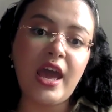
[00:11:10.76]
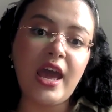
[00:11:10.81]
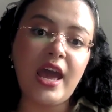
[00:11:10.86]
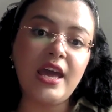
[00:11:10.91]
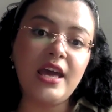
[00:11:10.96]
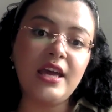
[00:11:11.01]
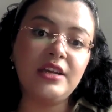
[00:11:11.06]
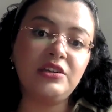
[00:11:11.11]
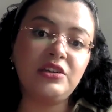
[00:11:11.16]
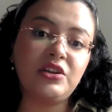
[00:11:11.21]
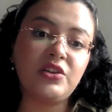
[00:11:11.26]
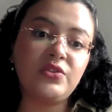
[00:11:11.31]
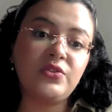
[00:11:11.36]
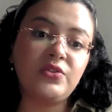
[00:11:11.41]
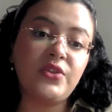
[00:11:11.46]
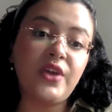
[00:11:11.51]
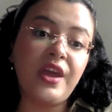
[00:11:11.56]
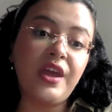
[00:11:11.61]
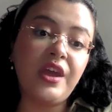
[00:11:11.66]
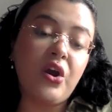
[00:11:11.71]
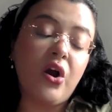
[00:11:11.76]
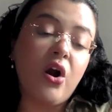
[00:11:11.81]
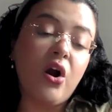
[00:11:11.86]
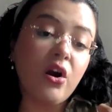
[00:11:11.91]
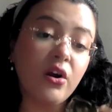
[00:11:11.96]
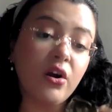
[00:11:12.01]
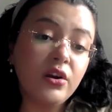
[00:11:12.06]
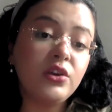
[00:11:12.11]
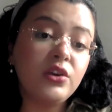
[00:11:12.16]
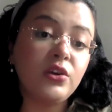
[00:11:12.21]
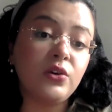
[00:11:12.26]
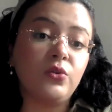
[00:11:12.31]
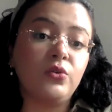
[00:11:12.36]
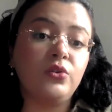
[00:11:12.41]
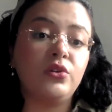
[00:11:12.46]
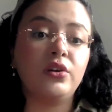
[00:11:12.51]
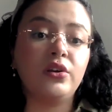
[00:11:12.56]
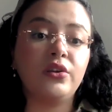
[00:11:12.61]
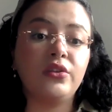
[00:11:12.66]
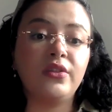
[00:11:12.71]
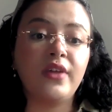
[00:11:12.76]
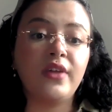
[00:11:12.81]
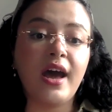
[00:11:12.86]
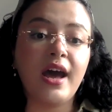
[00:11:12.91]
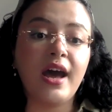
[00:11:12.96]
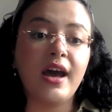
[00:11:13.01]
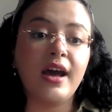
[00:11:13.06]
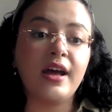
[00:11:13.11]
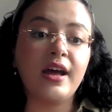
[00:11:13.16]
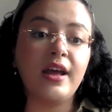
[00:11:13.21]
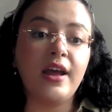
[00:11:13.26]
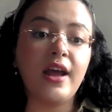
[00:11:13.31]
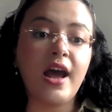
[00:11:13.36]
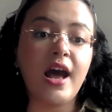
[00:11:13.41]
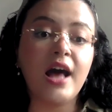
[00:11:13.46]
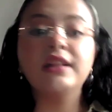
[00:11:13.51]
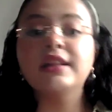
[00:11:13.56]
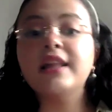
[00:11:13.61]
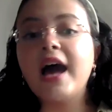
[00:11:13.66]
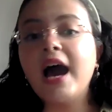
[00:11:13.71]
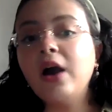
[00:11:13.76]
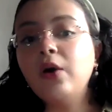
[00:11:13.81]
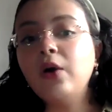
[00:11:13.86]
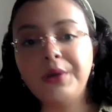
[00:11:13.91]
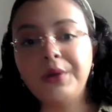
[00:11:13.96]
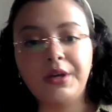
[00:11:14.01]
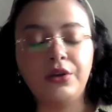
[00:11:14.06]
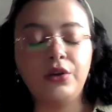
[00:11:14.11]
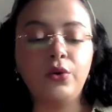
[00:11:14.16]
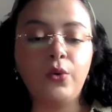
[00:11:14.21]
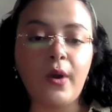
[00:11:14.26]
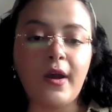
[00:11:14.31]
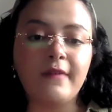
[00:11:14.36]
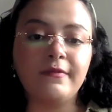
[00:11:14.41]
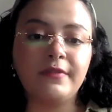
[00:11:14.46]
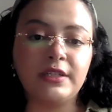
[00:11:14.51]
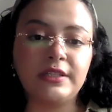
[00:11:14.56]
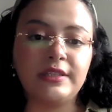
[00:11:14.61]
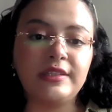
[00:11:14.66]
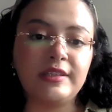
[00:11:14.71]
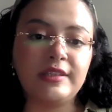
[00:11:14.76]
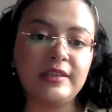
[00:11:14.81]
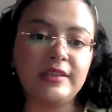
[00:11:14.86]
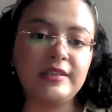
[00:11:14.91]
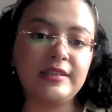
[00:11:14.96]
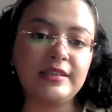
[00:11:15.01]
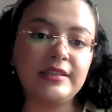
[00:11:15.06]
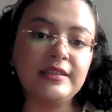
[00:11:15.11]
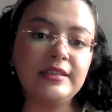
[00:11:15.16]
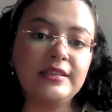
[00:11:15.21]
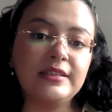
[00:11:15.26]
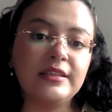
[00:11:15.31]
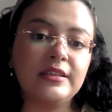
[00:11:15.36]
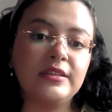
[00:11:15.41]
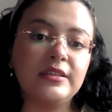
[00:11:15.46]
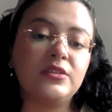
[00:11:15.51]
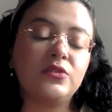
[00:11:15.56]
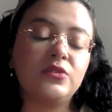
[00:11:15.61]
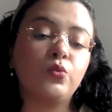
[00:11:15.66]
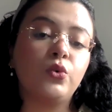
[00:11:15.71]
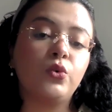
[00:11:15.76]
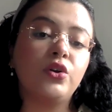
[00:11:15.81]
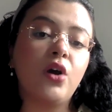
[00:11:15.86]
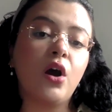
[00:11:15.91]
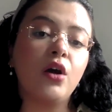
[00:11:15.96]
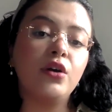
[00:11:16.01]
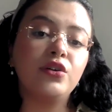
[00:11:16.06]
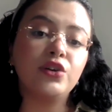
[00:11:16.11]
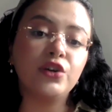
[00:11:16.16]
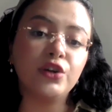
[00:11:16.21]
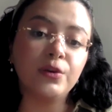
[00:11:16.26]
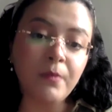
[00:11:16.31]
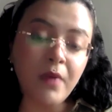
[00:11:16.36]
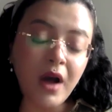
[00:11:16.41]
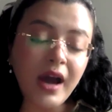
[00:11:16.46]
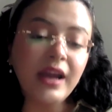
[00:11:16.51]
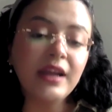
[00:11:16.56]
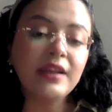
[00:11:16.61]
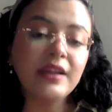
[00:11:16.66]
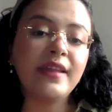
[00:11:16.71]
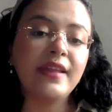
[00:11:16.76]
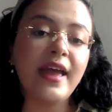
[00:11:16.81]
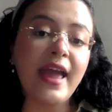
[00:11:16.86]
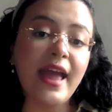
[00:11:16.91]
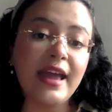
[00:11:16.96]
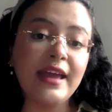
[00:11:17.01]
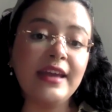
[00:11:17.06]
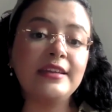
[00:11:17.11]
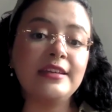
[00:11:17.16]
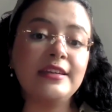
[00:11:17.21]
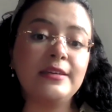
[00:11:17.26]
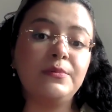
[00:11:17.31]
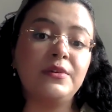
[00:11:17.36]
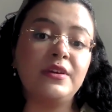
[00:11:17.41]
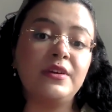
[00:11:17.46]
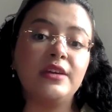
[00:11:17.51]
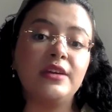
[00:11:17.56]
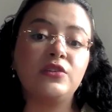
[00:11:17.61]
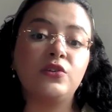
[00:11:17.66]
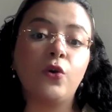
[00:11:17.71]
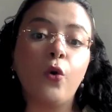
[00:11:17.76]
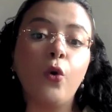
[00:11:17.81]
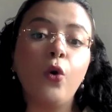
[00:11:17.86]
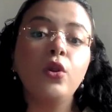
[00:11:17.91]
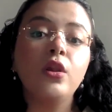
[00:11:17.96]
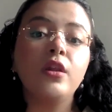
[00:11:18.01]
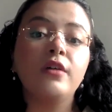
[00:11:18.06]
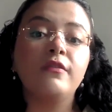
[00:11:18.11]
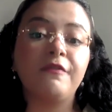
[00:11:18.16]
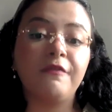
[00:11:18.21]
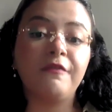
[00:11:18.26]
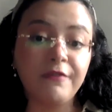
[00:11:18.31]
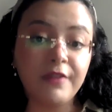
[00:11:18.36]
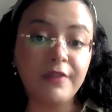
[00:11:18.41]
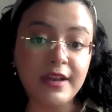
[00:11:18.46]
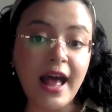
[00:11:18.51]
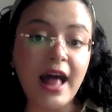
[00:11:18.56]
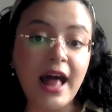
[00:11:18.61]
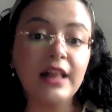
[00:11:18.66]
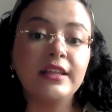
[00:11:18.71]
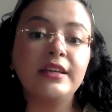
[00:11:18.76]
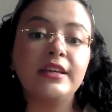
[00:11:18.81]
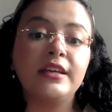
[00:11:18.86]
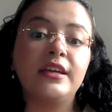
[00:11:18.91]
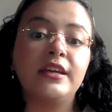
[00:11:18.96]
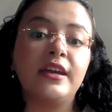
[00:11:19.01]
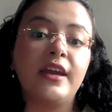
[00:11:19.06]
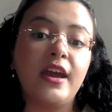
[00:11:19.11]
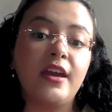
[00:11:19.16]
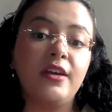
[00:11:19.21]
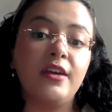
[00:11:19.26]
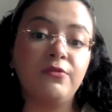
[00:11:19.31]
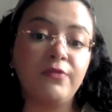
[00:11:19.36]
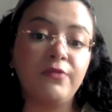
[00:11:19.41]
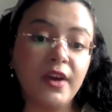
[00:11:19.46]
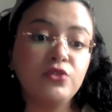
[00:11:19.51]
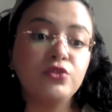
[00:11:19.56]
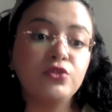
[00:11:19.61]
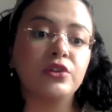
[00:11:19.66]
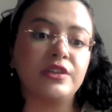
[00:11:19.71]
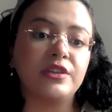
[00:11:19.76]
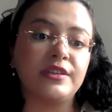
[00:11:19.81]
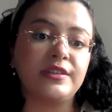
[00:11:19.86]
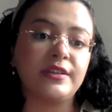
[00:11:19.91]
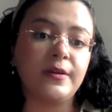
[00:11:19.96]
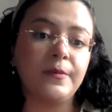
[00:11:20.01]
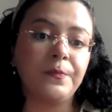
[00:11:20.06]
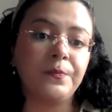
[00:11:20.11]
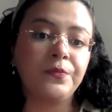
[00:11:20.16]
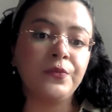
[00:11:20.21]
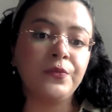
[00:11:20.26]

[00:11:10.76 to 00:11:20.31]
And they argued that allowing new evidence in this instance would undermine the AADPA's goal of finality and federalism.